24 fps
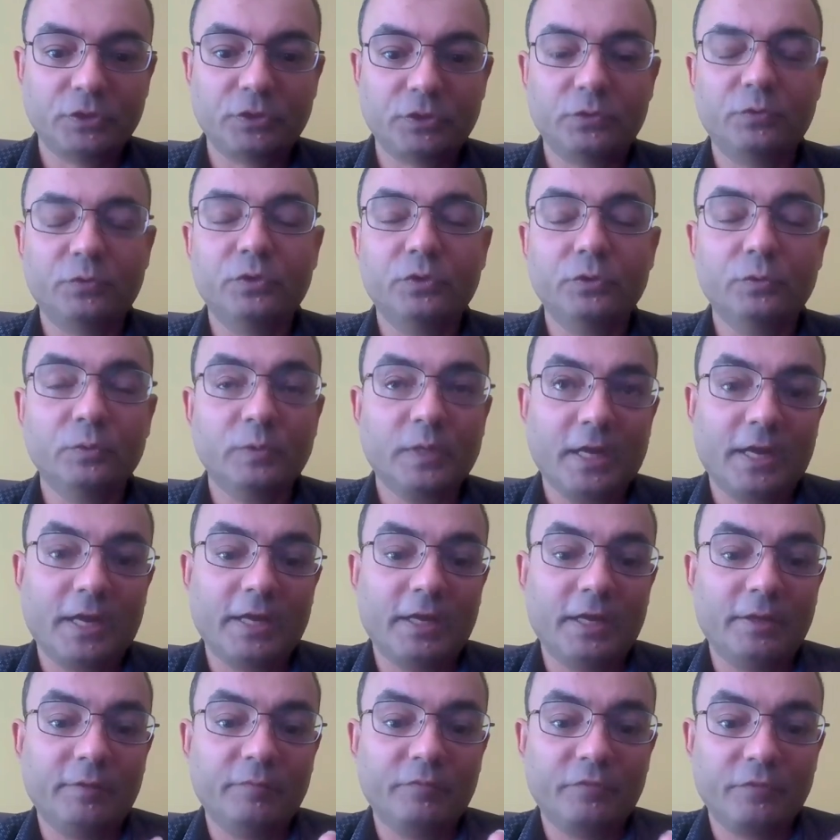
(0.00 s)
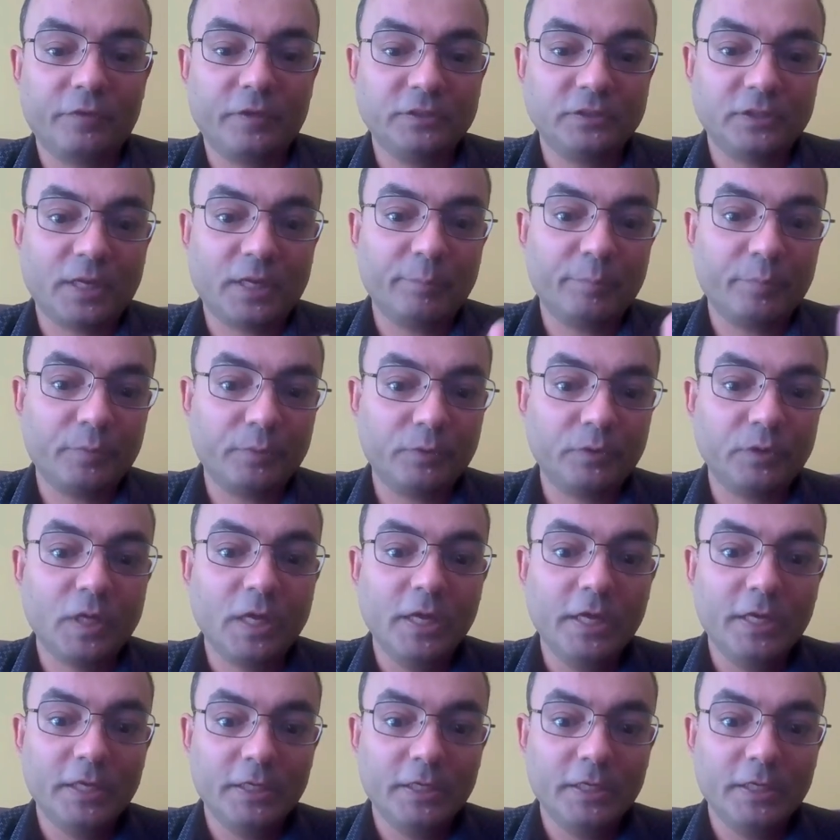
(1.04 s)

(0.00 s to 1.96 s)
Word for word: So you can, for example,